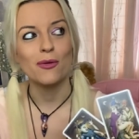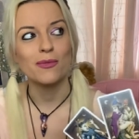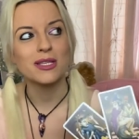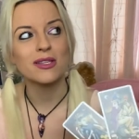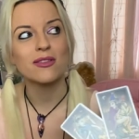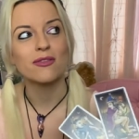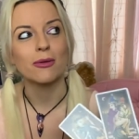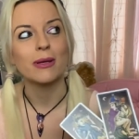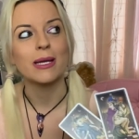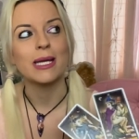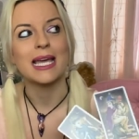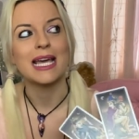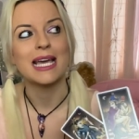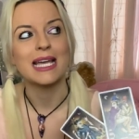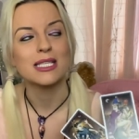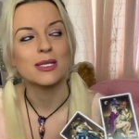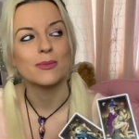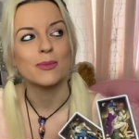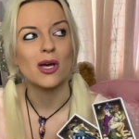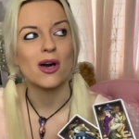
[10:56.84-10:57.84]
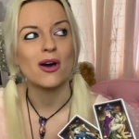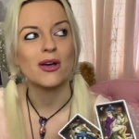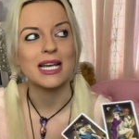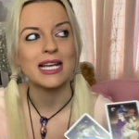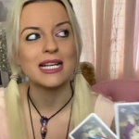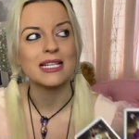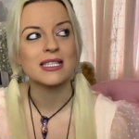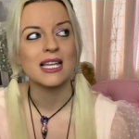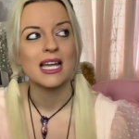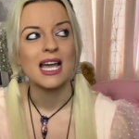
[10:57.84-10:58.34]
up to 3 years, to be
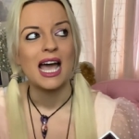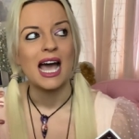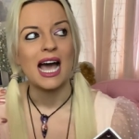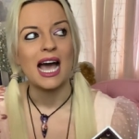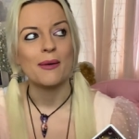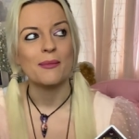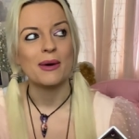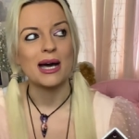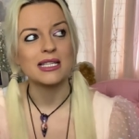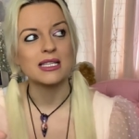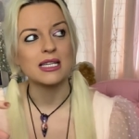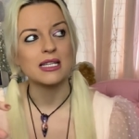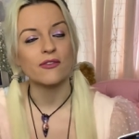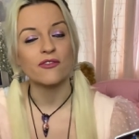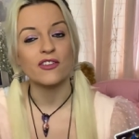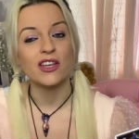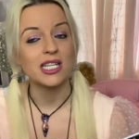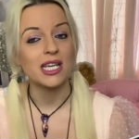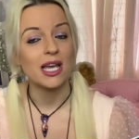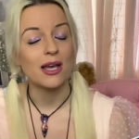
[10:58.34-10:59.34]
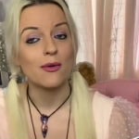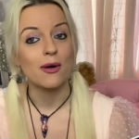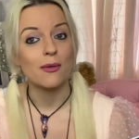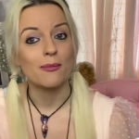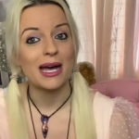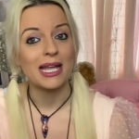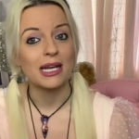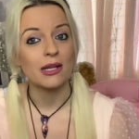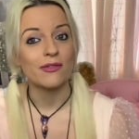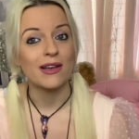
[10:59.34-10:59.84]
honest. I did a video on
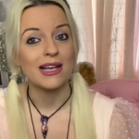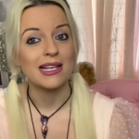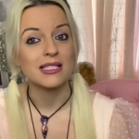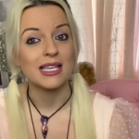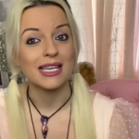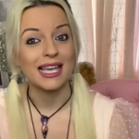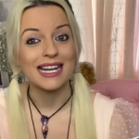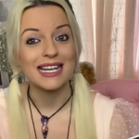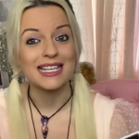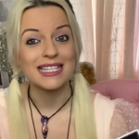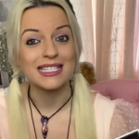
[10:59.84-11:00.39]
manifesting and